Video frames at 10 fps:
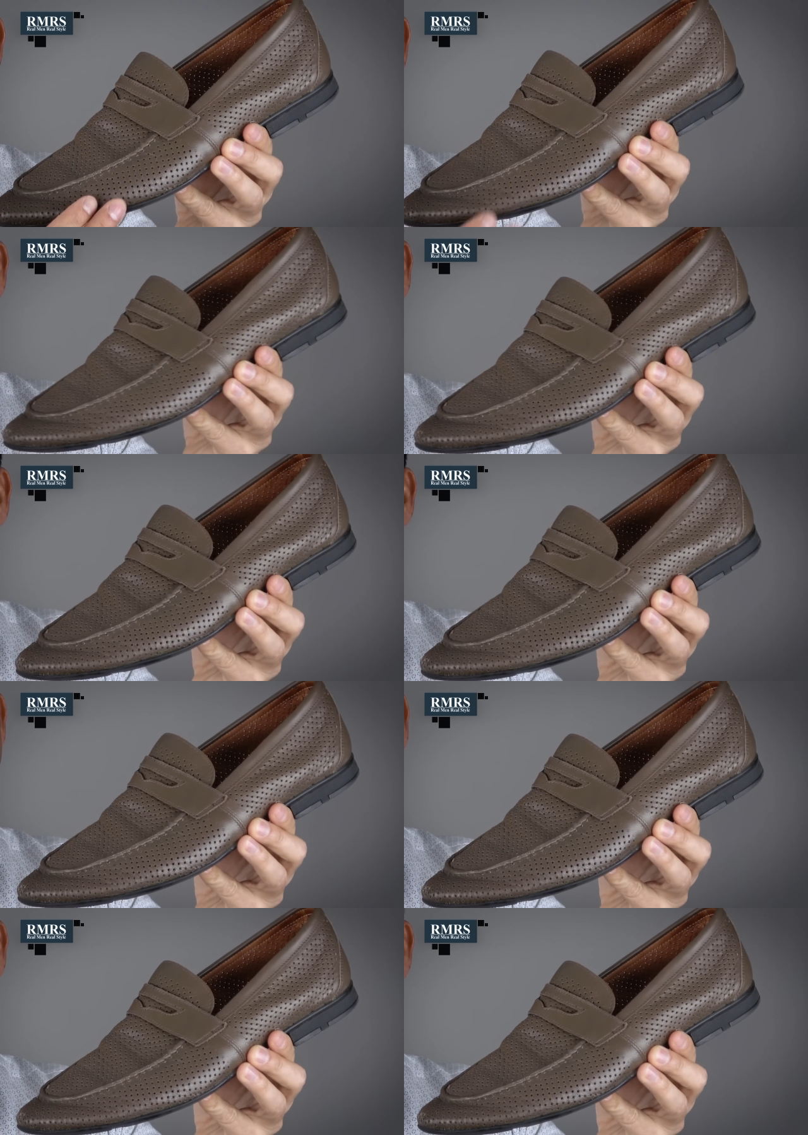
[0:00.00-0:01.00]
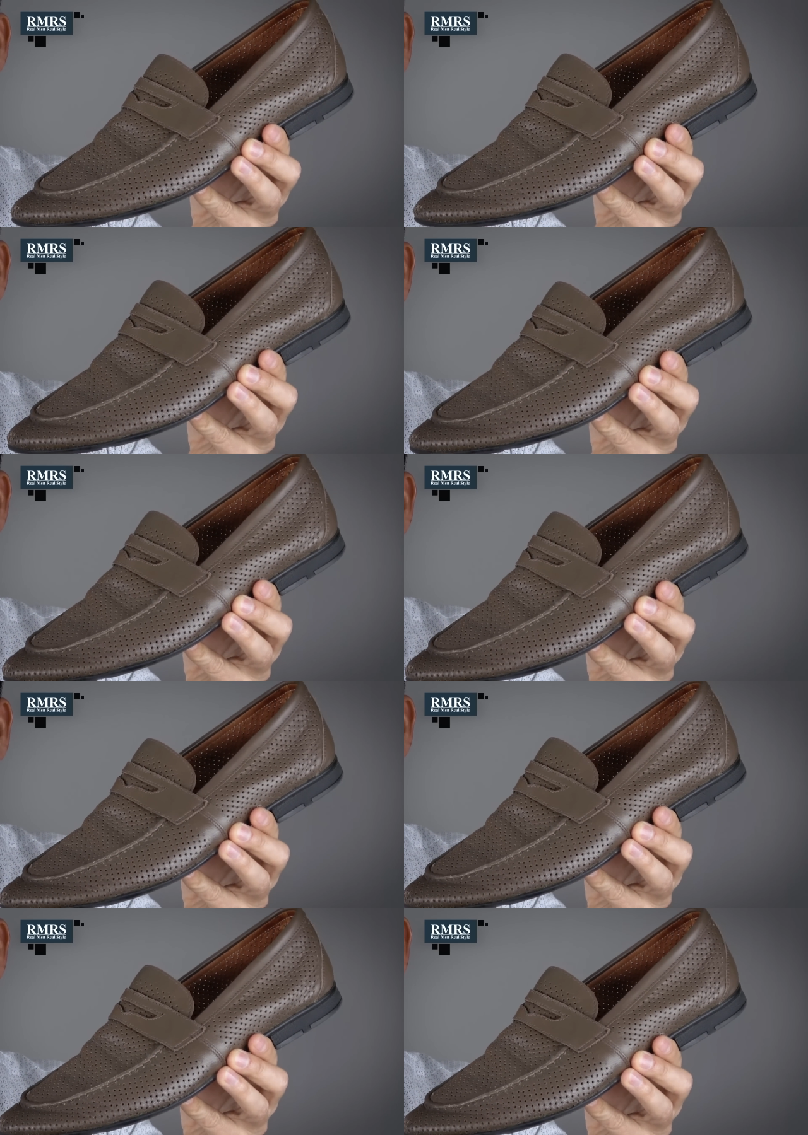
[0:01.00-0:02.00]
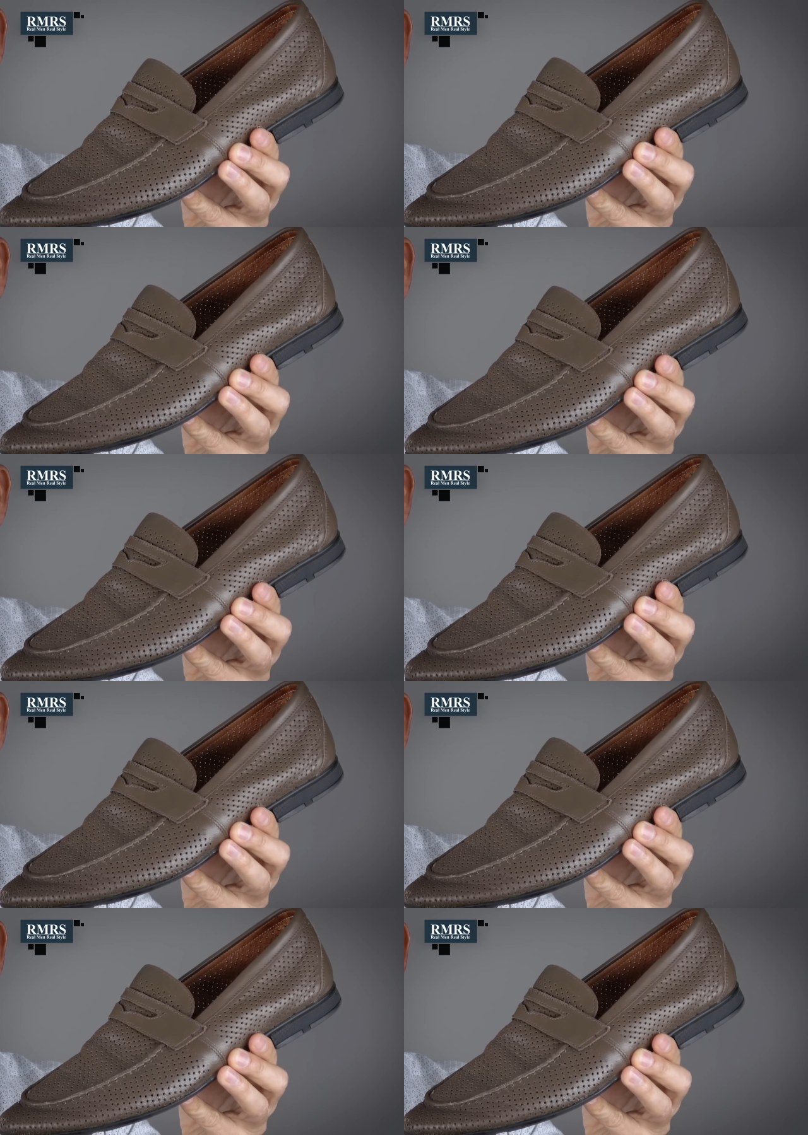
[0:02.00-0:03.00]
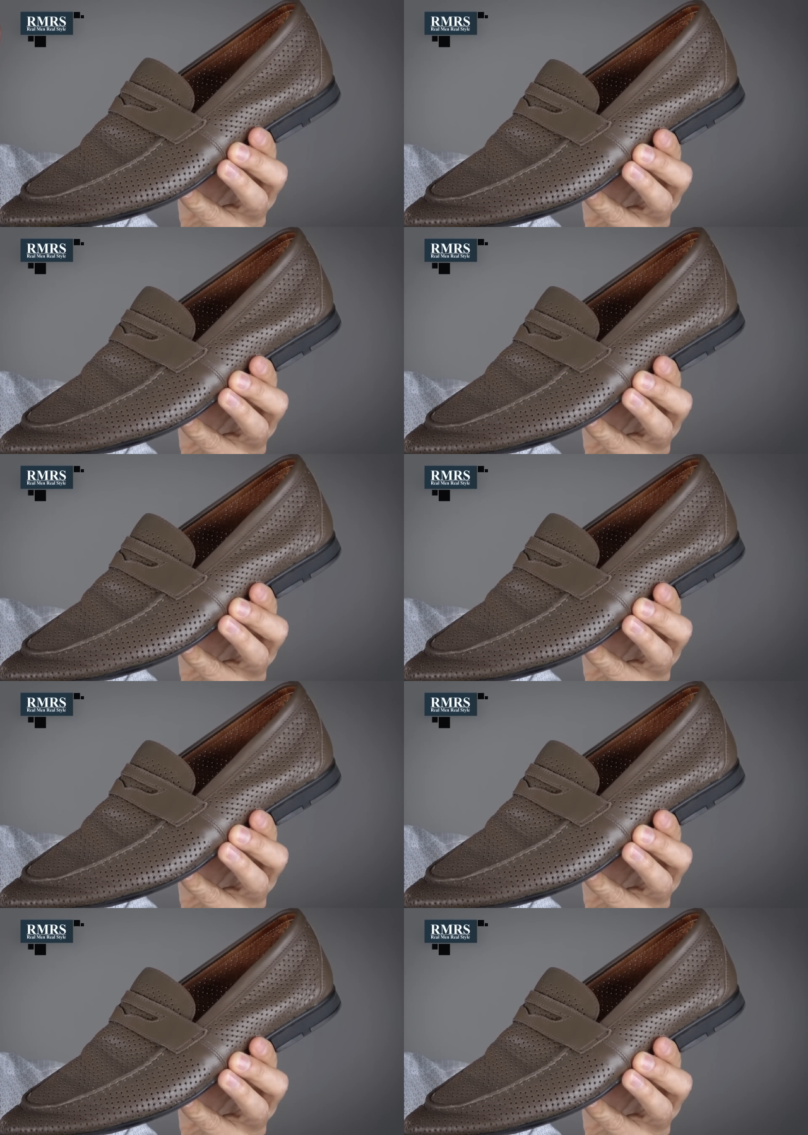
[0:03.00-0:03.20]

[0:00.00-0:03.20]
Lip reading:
[unreadable: no face in view]